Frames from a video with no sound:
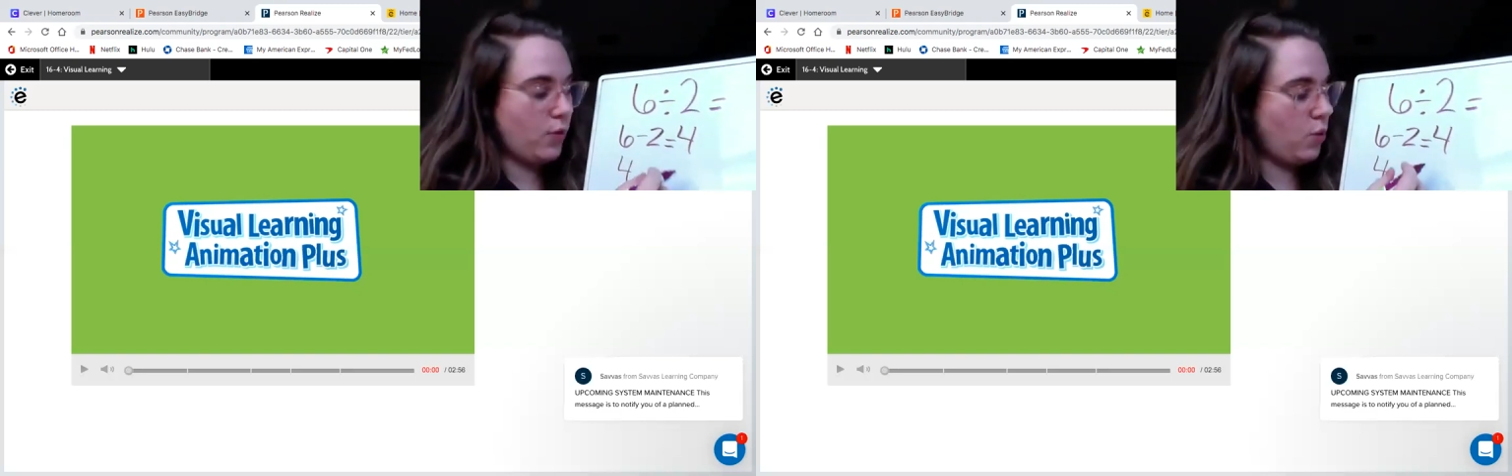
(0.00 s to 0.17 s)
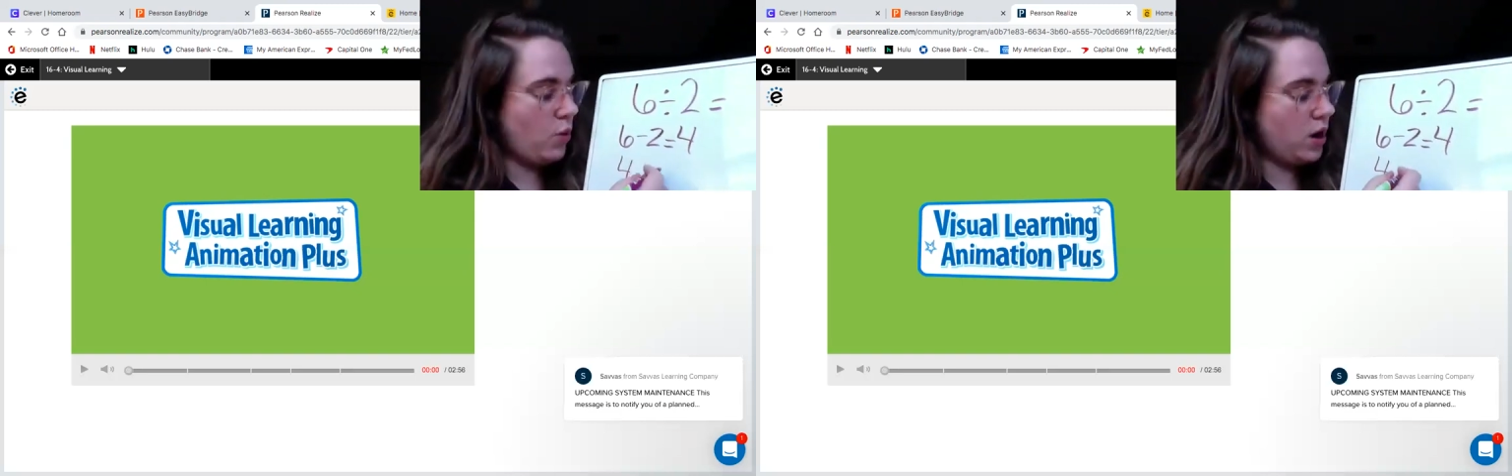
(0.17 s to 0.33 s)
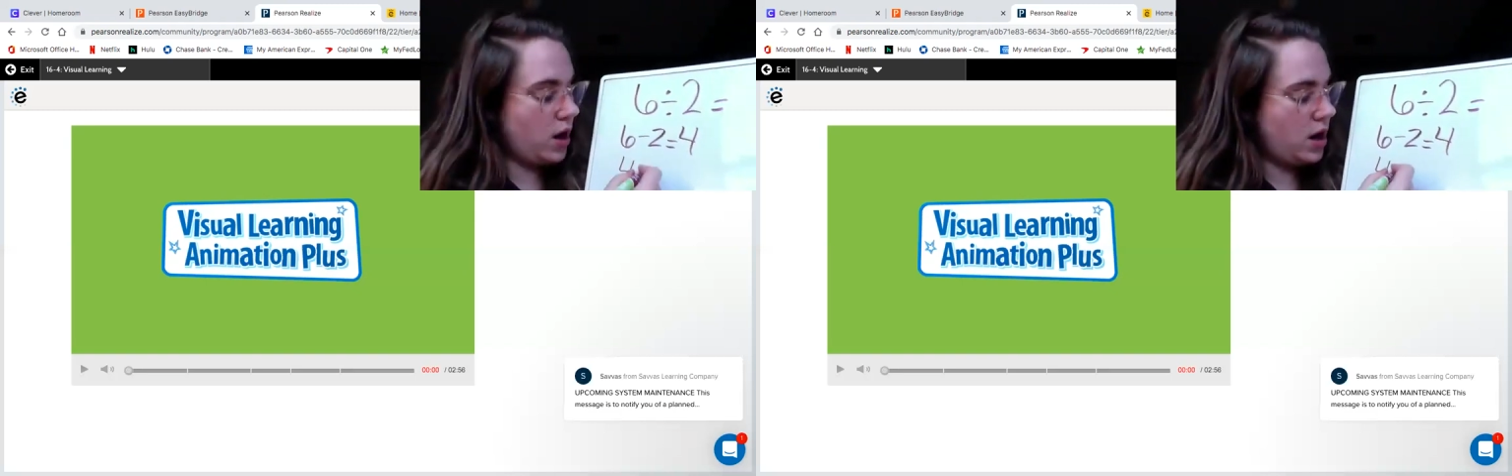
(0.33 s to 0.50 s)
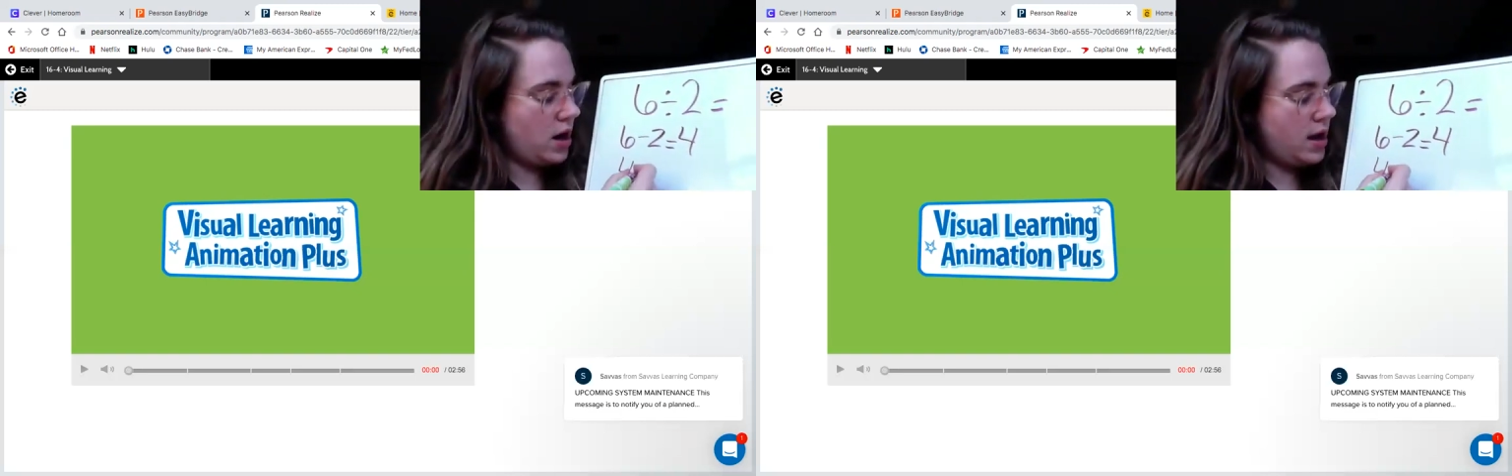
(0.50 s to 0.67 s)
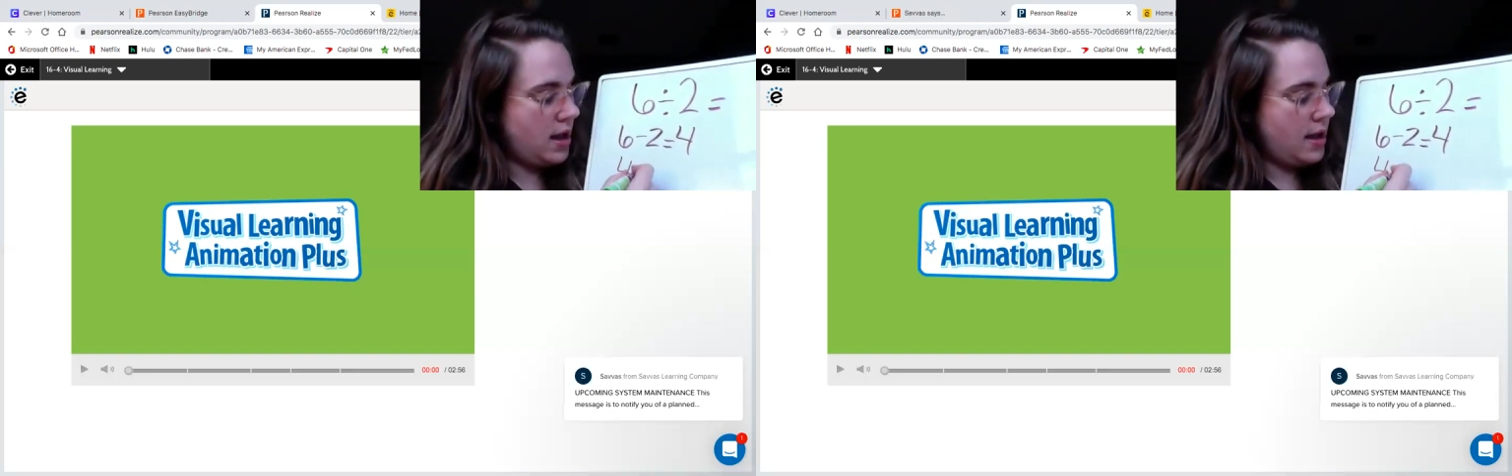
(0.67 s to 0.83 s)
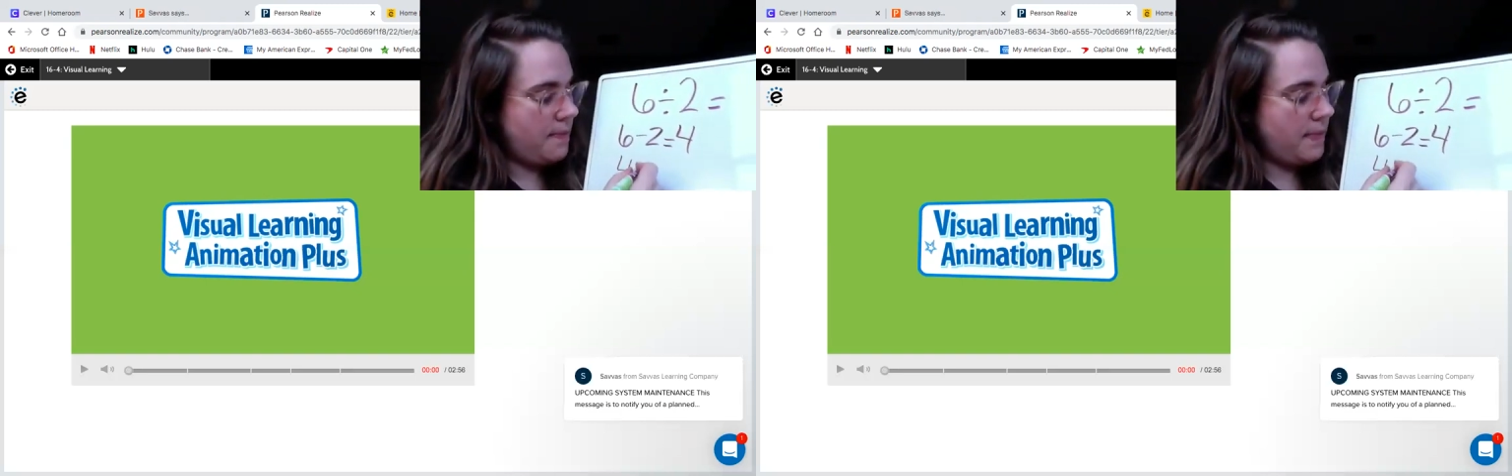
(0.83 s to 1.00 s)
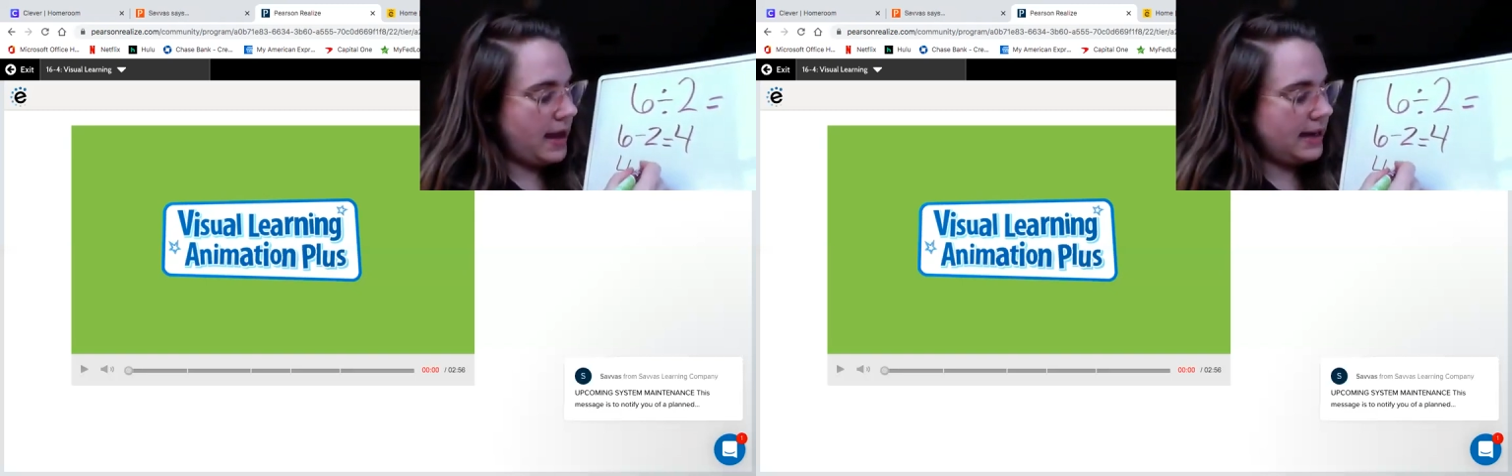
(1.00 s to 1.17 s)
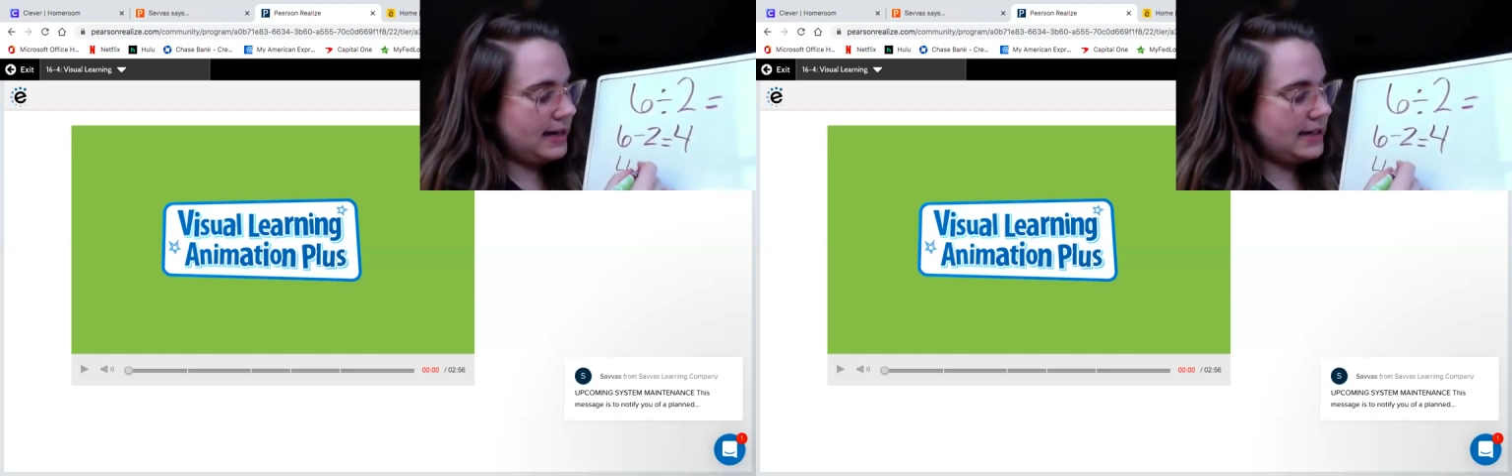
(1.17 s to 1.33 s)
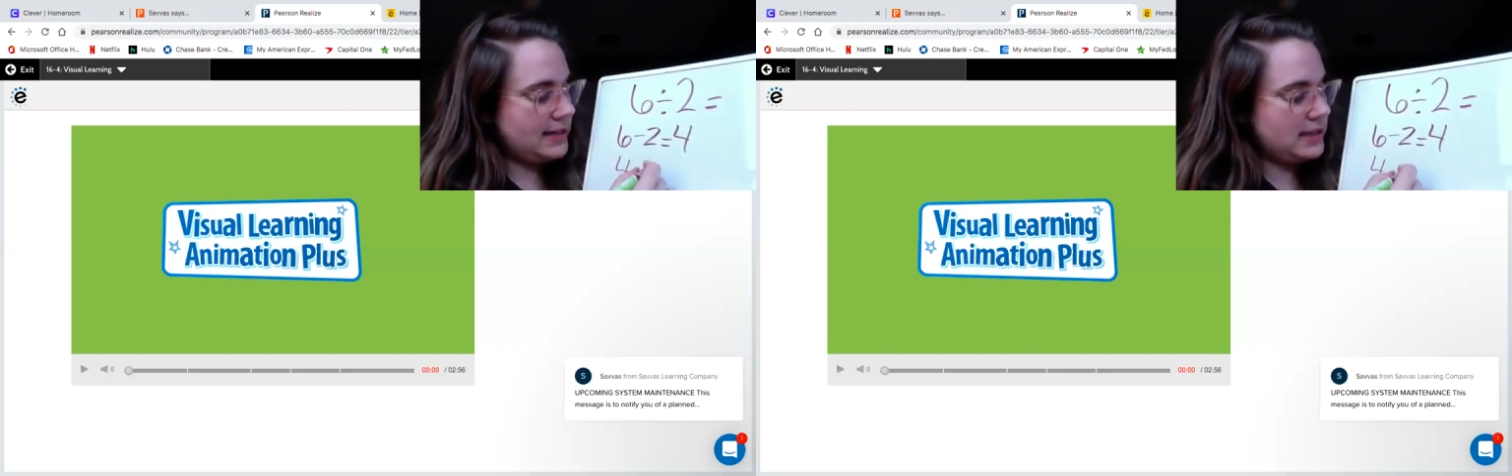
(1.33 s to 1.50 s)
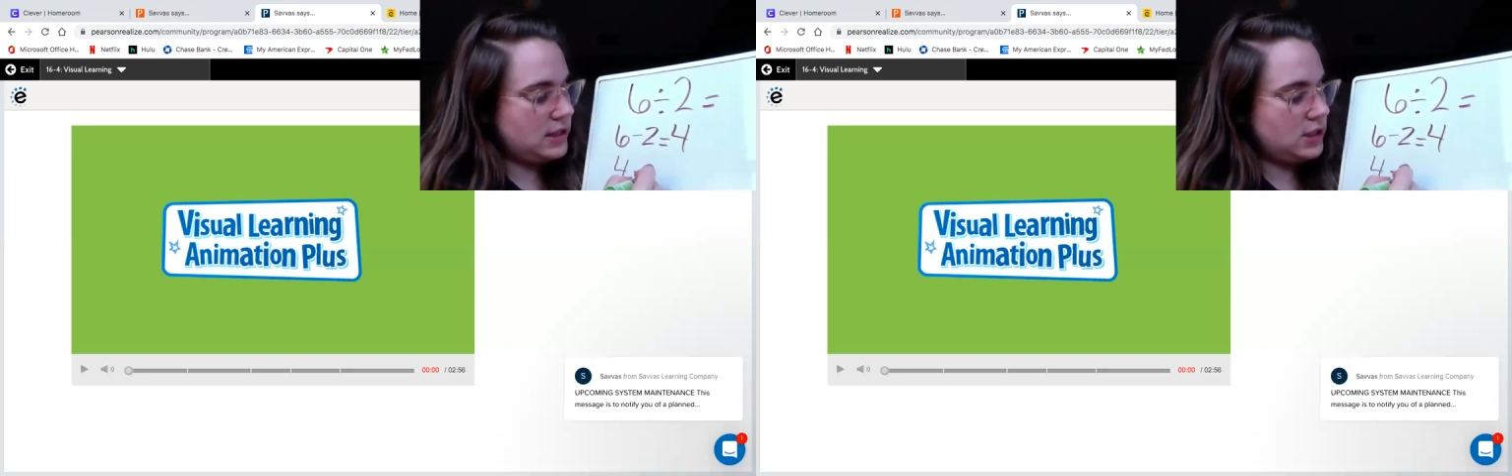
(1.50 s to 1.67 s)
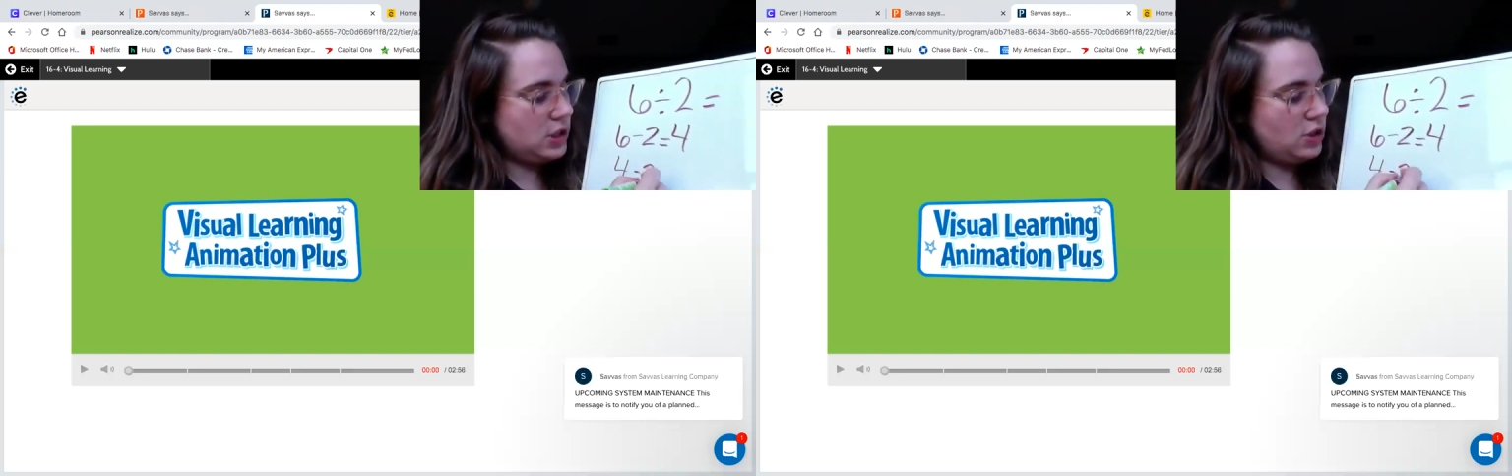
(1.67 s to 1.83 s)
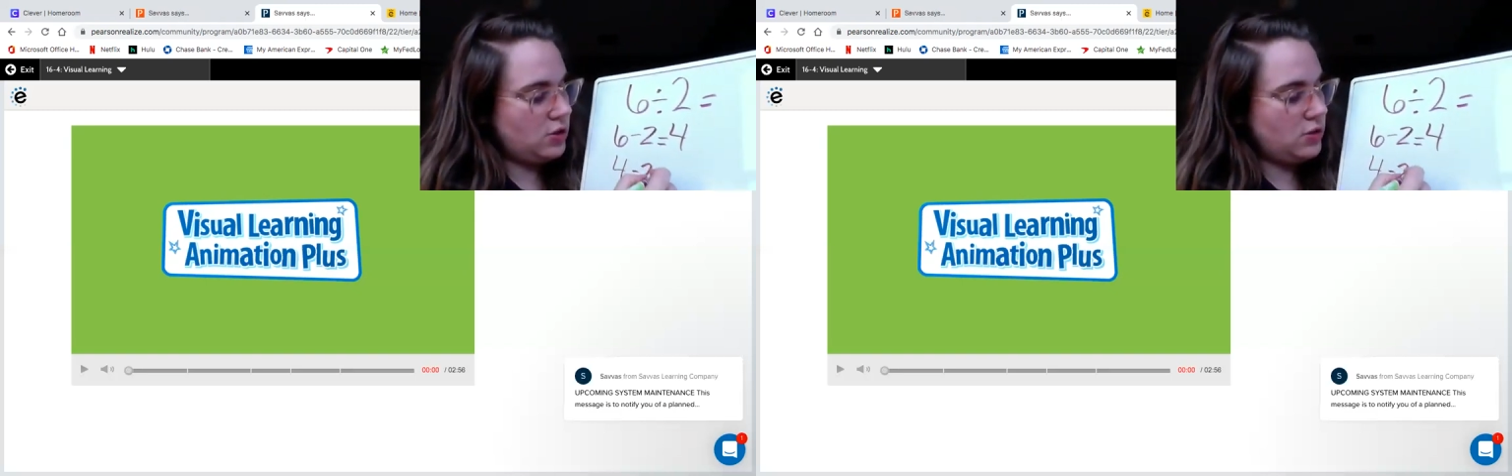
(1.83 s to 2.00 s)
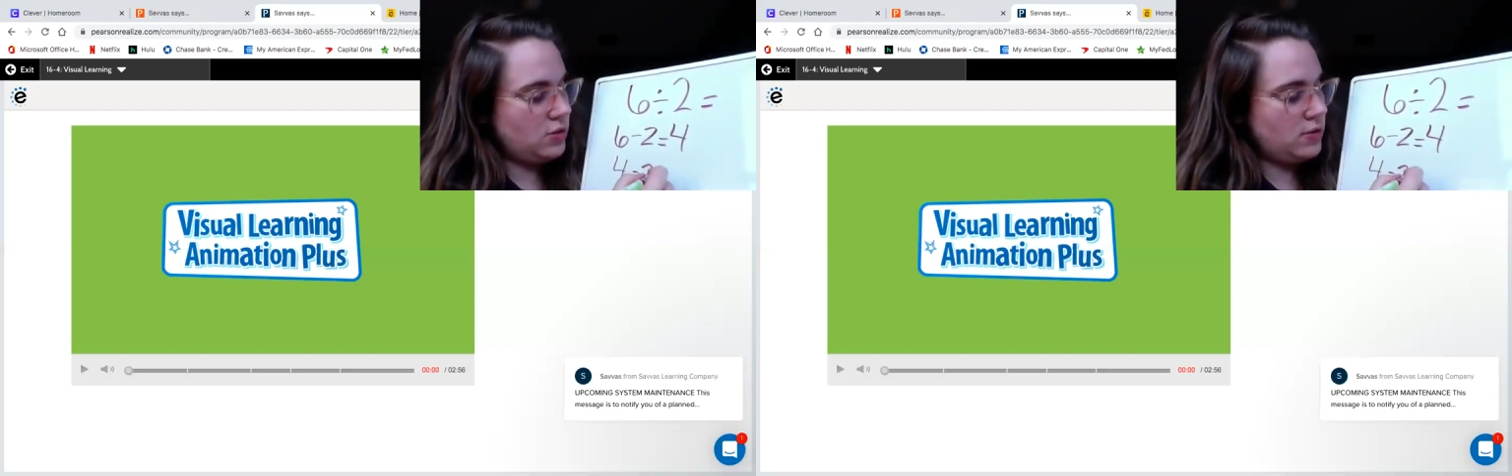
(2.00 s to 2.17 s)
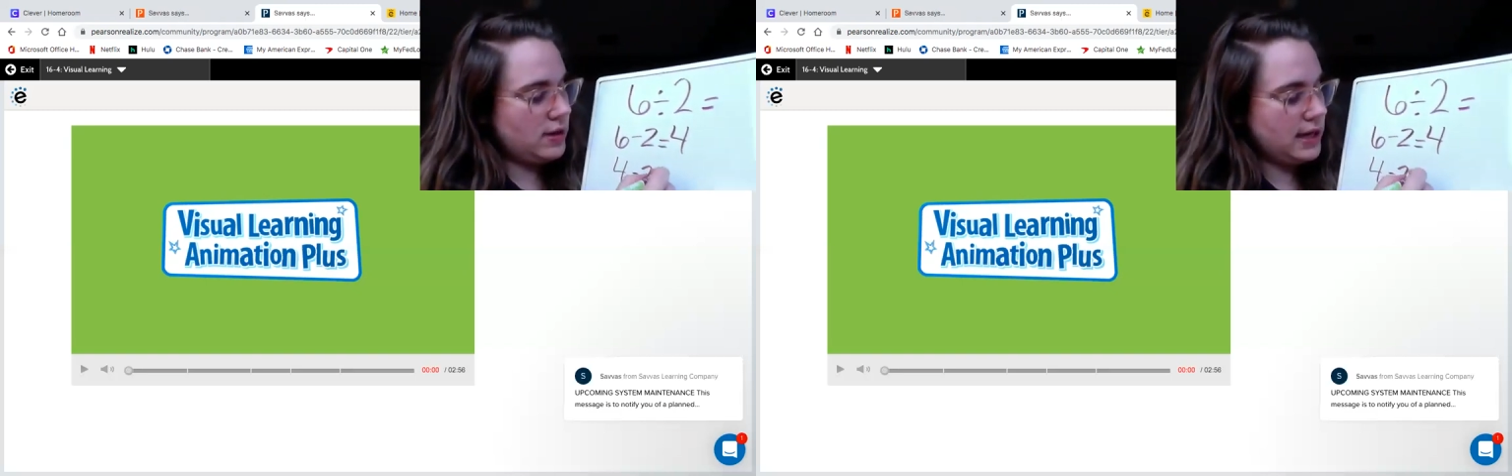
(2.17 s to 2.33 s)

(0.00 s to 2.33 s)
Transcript: 4 minus 2